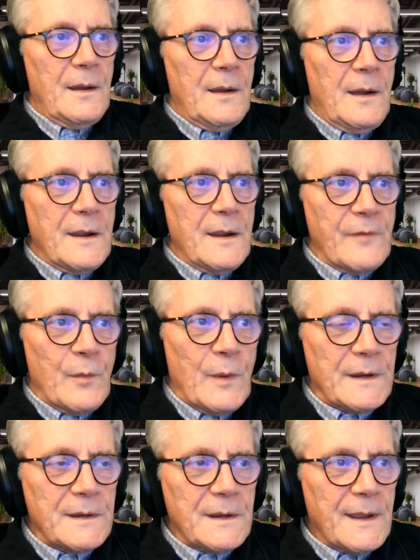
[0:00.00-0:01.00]
Hi,
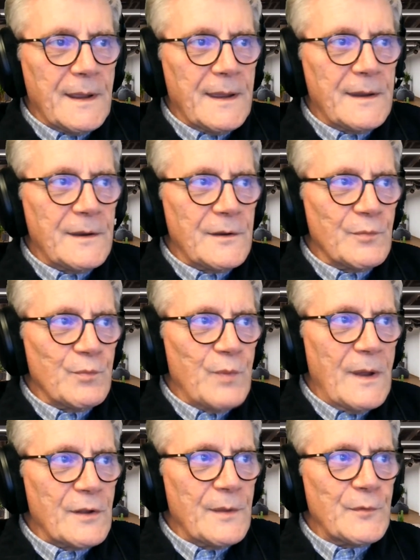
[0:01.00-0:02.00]
everyone, and
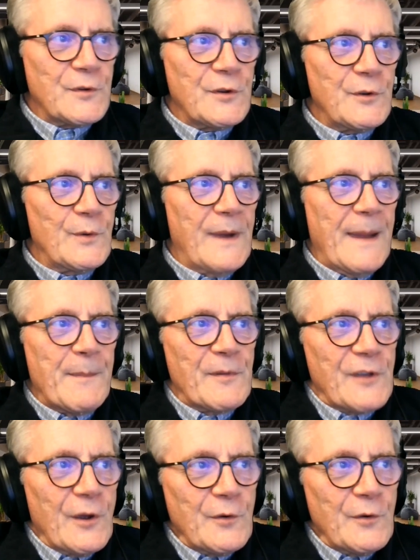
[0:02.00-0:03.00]
welcome to
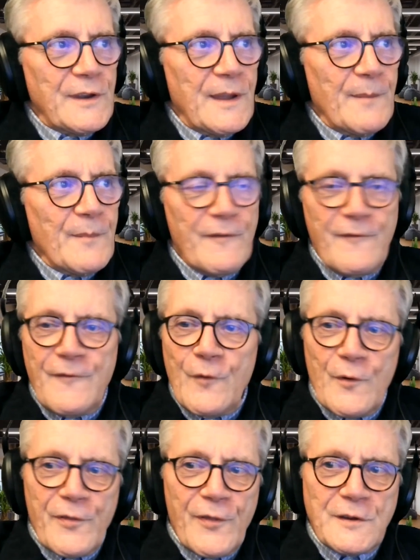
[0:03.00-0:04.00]
episode number
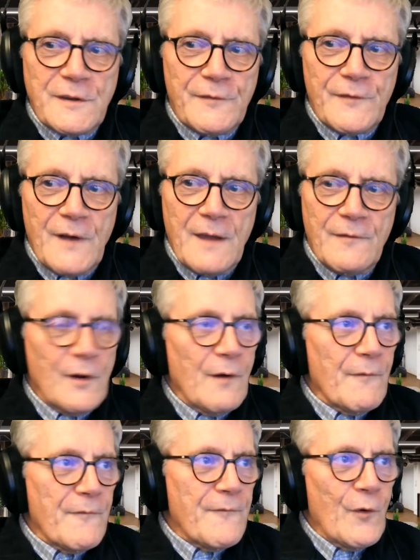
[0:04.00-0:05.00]
435
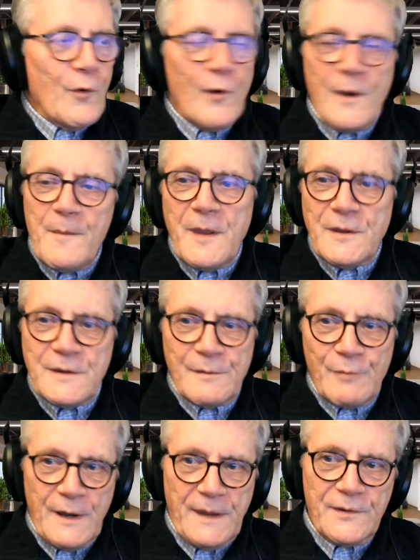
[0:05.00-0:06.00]
of For
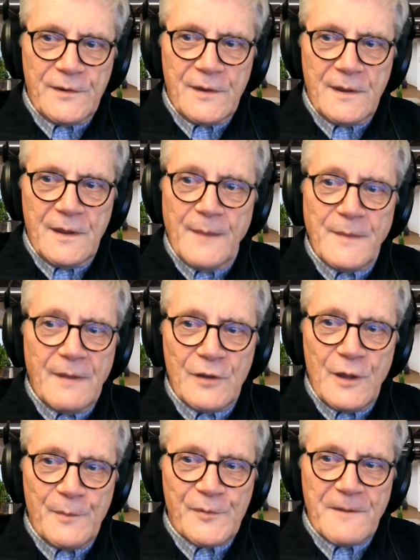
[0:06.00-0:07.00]
Immediate Release. I'm
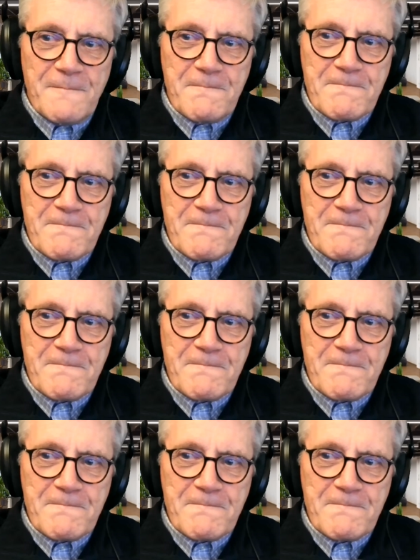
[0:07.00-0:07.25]
Neville Hobson.